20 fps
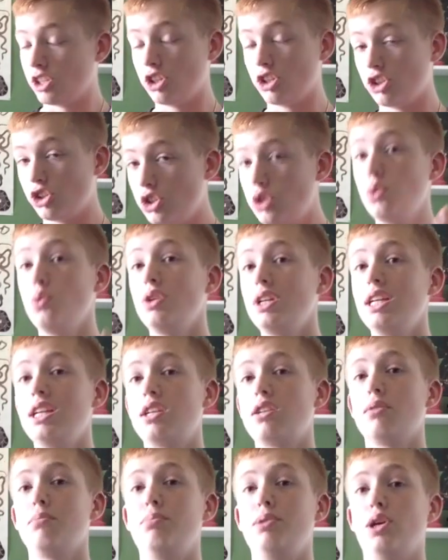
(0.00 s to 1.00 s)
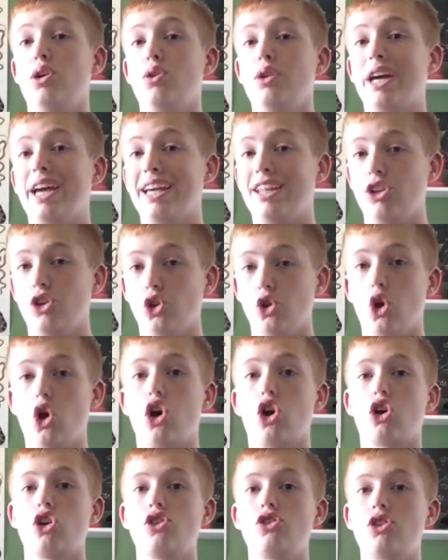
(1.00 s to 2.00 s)
You need to build a
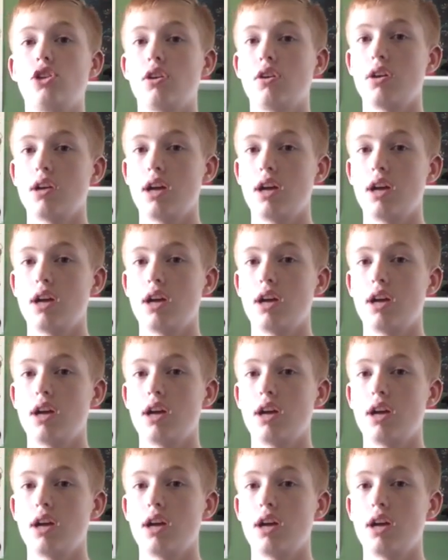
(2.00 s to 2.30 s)
large